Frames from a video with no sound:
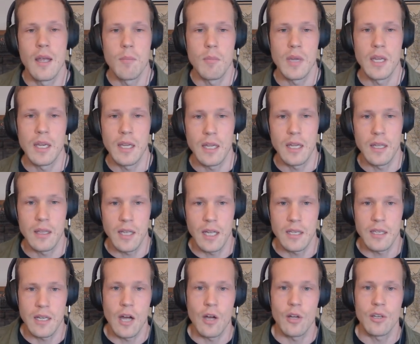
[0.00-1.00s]
meaning
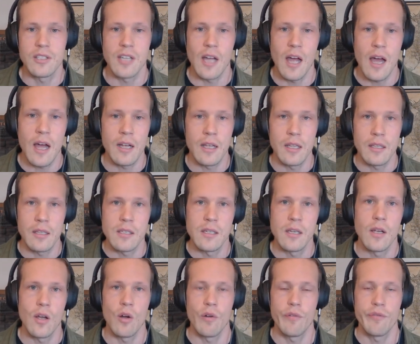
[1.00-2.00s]
that our target
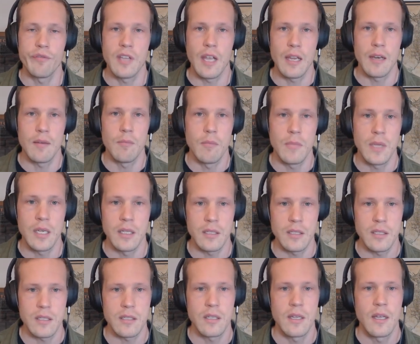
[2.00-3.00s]
of 10
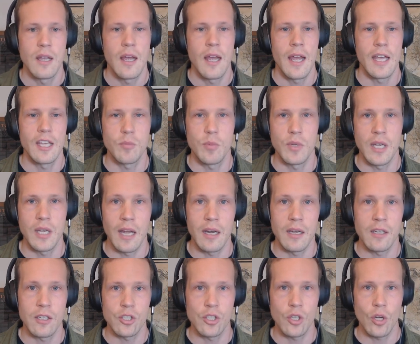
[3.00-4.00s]
minutes has been
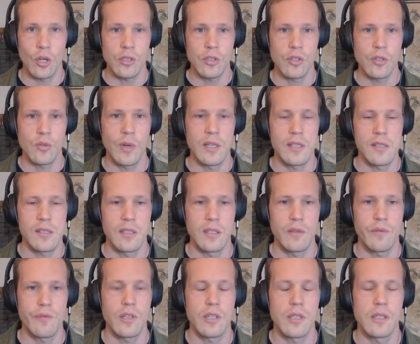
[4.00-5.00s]
undershot quite
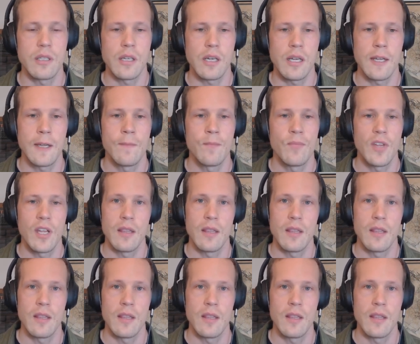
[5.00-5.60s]
significantly,